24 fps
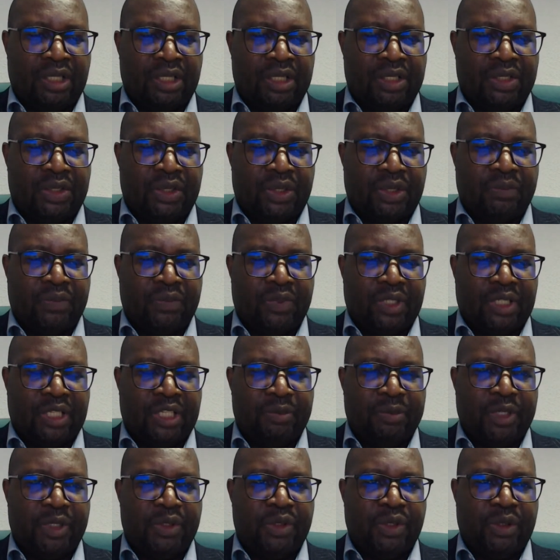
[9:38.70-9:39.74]
So
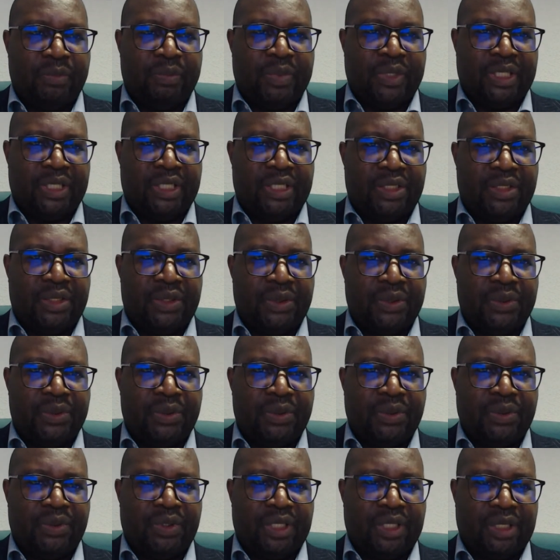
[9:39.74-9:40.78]
let me go back
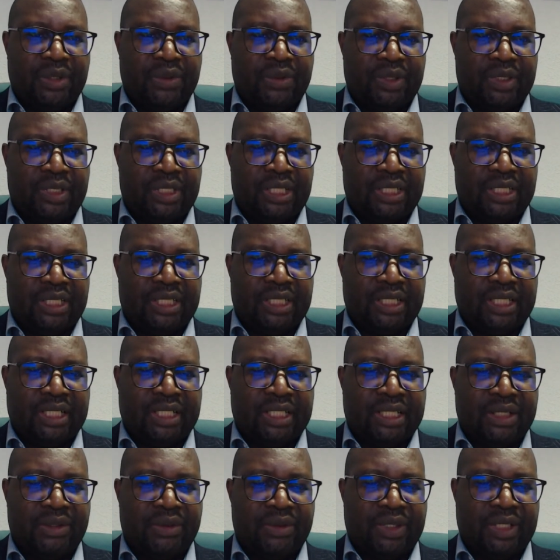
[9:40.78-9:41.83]
to the concession
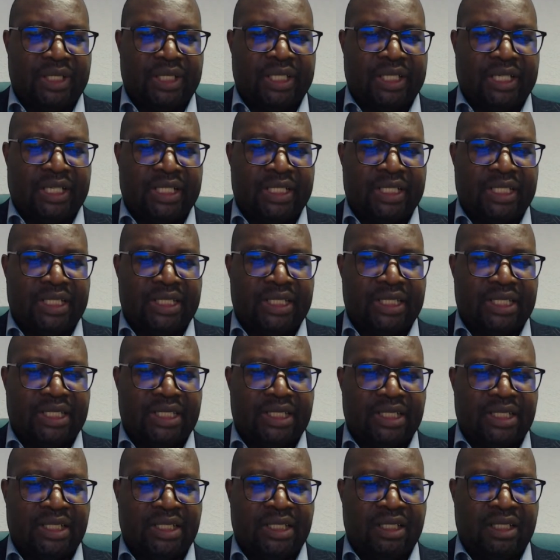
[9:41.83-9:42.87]
again, to the guidance.
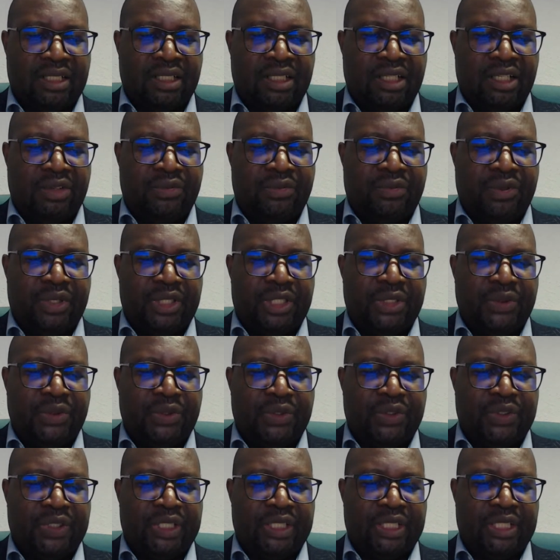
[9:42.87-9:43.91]
For
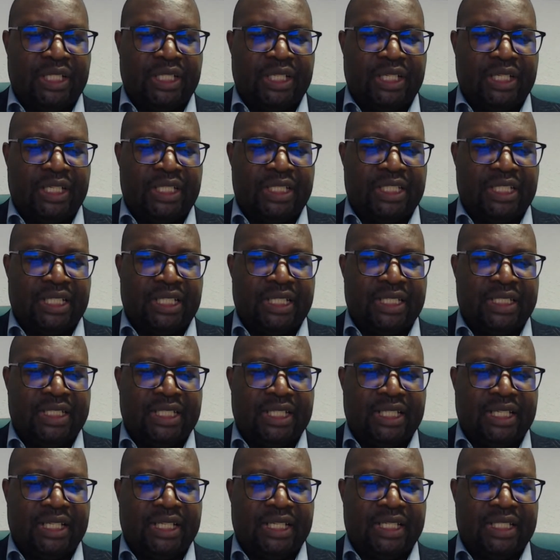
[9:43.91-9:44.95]
children aged
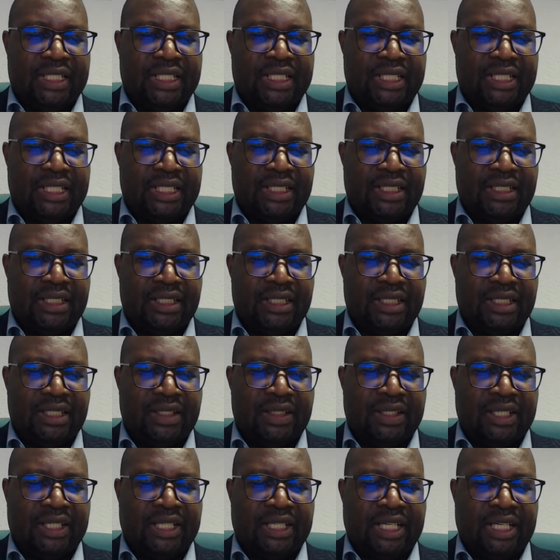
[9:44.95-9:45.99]
under 18,
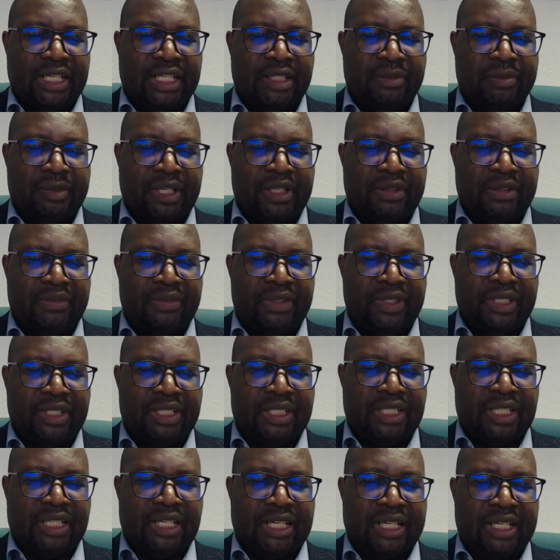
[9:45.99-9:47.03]
the current
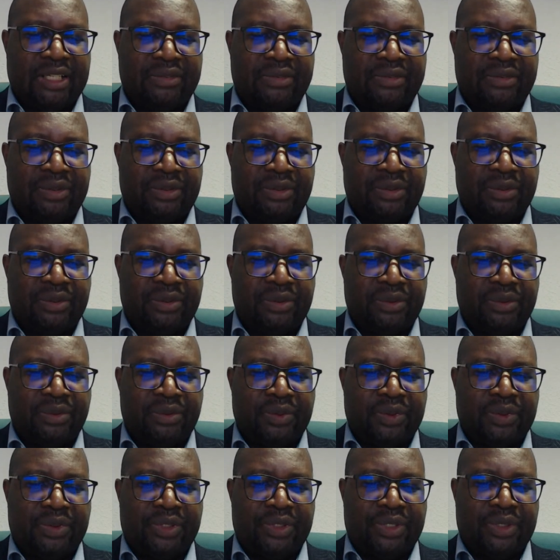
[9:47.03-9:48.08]
private life rule
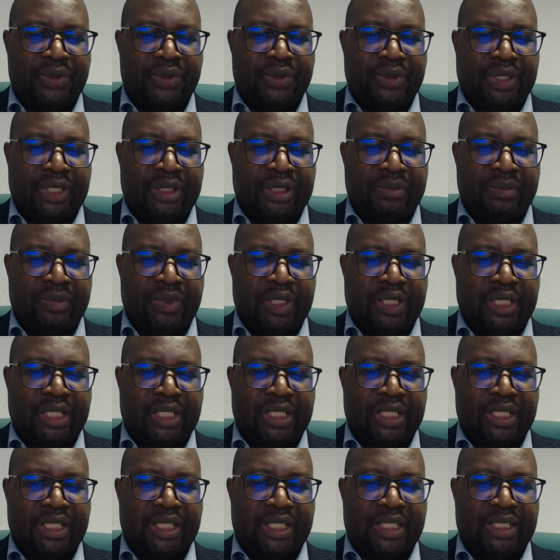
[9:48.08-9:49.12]
will still
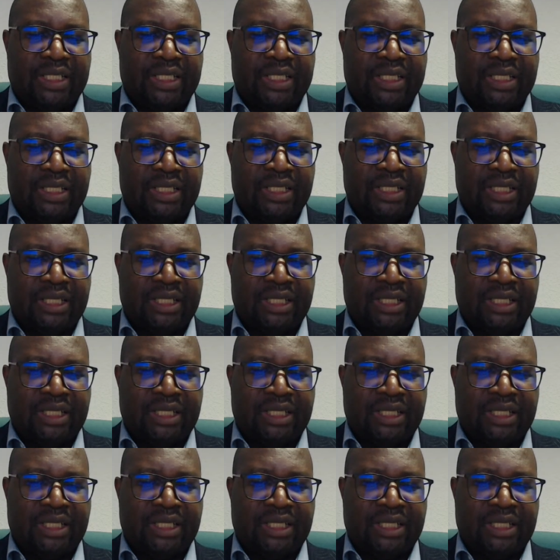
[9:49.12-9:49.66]
apply as